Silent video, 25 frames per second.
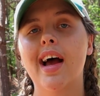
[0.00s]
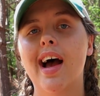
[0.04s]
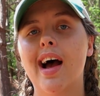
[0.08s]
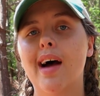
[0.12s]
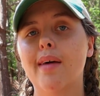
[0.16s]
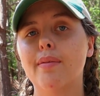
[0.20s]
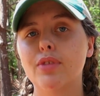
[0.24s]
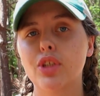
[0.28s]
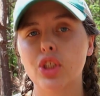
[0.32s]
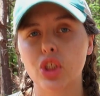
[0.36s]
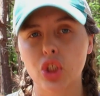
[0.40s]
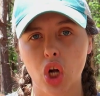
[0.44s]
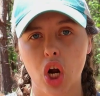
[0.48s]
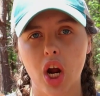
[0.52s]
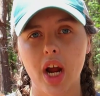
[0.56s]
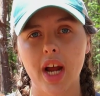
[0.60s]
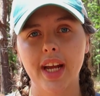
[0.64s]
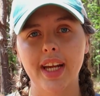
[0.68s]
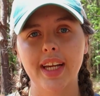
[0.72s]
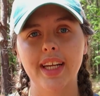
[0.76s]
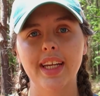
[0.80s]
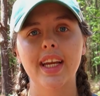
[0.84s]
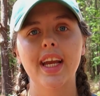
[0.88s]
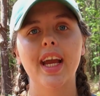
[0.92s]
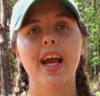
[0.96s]
I'm
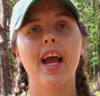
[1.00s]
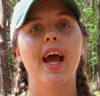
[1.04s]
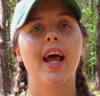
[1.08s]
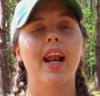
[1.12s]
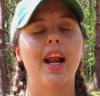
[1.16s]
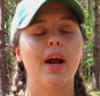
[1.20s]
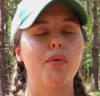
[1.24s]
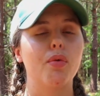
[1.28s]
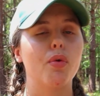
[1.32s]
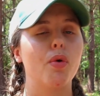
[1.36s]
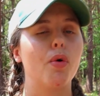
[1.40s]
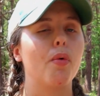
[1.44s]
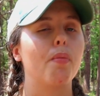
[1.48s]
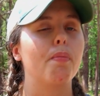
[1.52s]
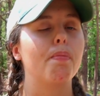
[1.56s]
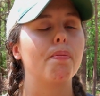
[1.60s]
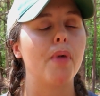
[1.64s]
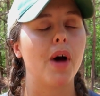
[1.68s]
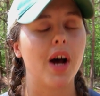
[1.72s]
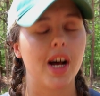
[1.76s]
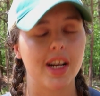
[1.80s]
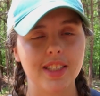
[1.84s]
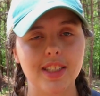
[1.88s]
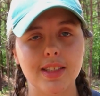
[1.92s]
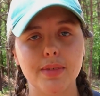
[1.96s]
trying, and I will
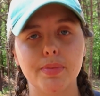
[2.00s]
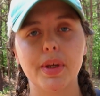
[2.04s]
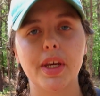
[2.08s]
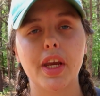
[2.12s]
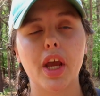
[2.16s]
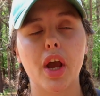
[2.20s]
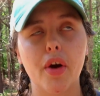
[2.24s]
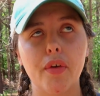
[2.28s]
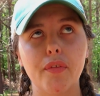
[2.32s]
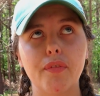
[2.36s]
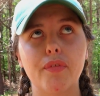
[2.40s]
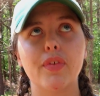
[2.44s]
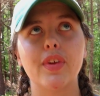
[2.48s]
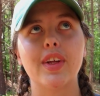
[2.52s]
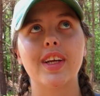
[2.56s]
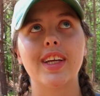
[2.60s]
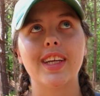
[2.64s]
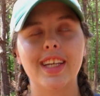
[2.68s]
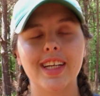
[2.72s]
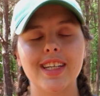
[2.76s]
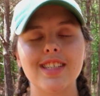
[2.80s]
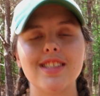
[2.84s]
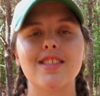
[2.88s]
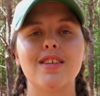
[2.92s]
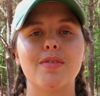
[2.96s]
possibly, hopefully,
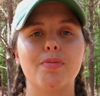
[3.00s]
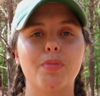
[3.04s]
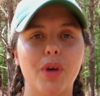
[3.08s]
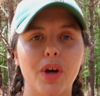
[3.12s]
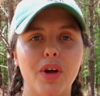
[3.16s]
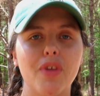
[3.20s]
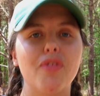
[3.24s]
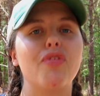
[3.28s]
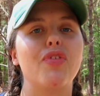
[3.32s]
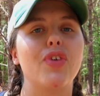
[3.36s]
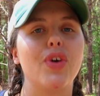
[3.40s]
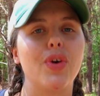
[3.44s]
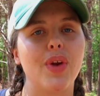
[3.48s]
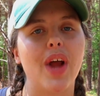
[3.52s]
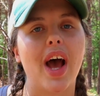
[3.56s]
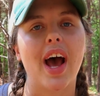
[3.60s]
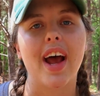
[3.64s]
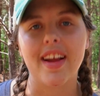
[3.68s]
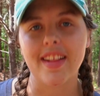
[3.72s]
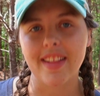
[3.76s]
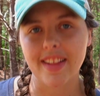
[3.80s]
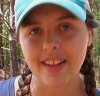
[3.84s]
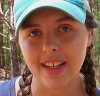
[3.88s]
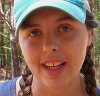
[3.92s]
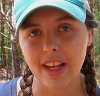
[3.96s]
get some good food out
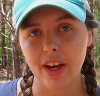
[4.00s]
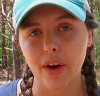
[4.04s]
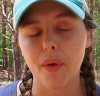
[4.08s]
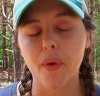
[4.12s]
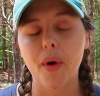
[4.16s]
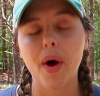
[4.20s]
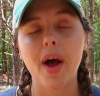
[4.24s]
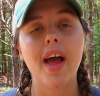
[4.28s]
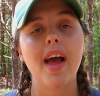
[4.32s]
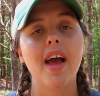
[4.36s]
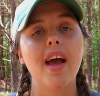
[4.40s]
of the deal.